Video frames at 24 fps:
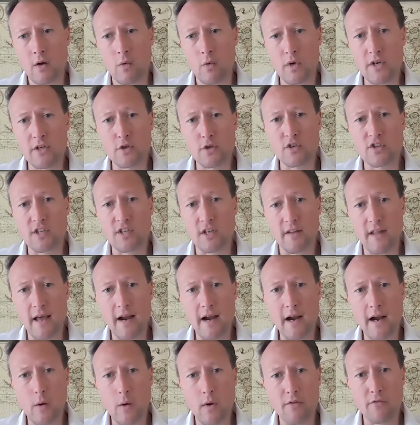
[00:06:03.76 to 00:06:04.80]
We do see
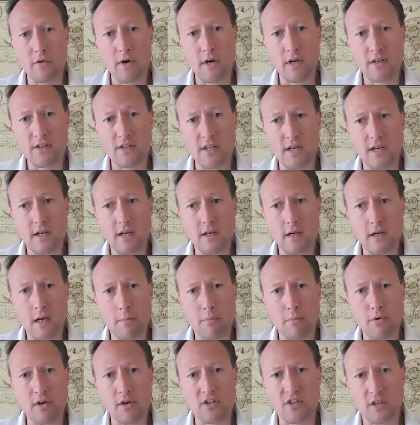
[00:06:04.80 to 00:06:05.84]
that, however, as a, a
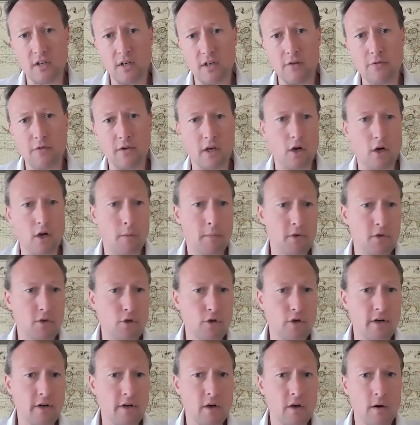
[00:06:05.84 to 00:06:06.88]
pretty significant
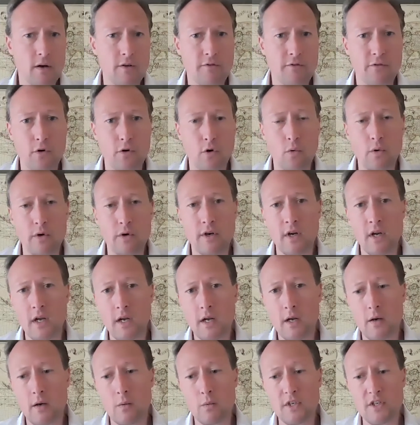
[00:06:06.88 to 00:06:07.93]
opportunity going forward.
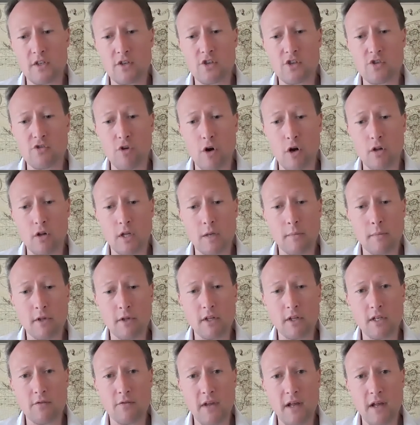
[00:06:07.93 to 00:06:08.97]
We strongly
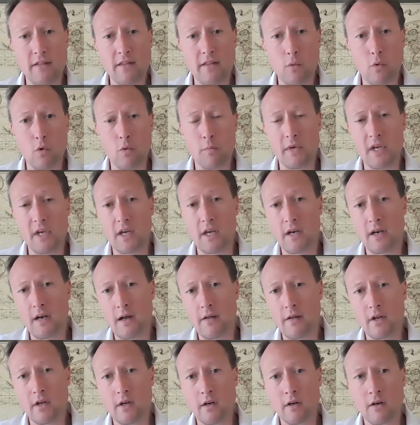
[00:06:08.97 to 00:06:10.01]
believe that there will be
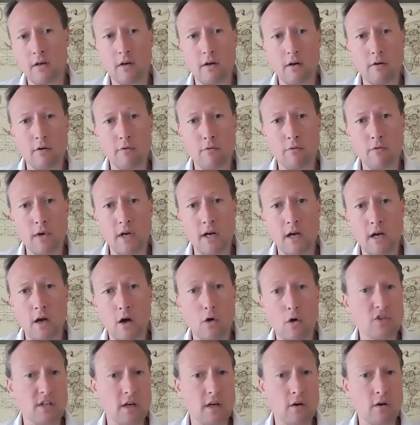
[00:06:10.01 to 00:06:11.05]
another uh,
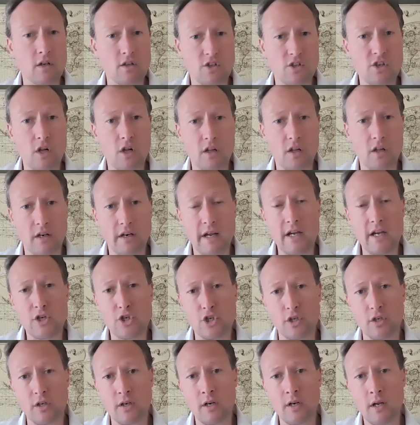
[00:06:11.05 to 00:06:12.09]
wholesale
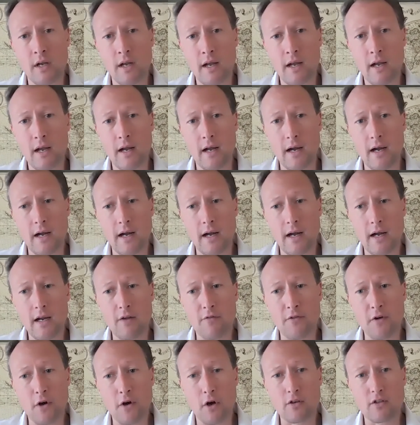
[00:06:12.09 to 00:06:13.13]
consolidation, uh,
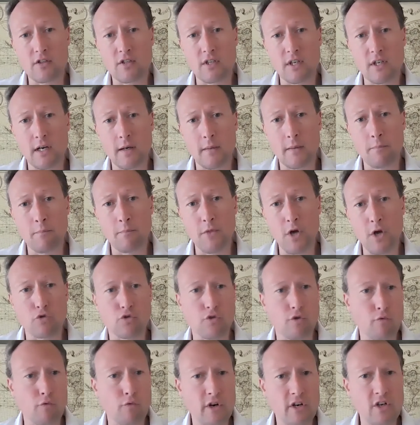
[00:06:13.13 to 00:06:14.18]
if not um,
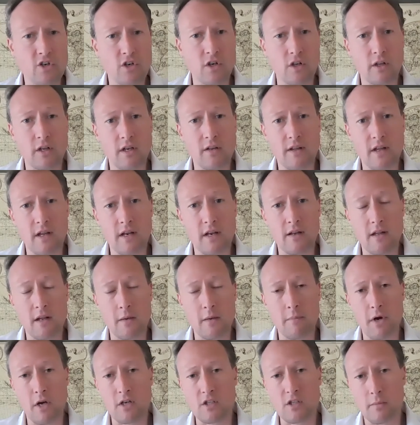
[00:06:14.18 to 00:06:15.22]
ultra-regionally, then,
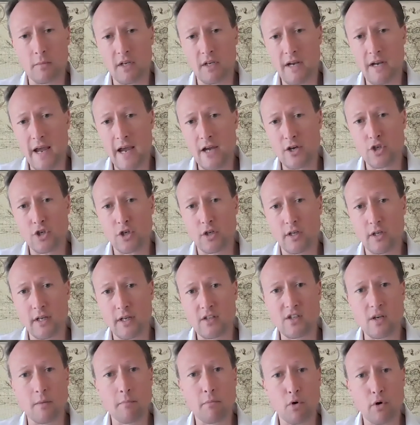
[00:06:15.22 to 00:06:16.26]
then possibly nationally
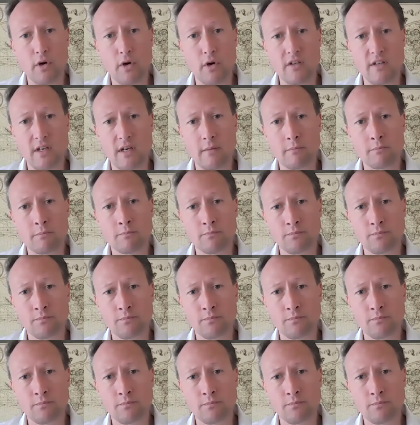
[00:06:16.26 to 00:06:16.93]
at some point in time.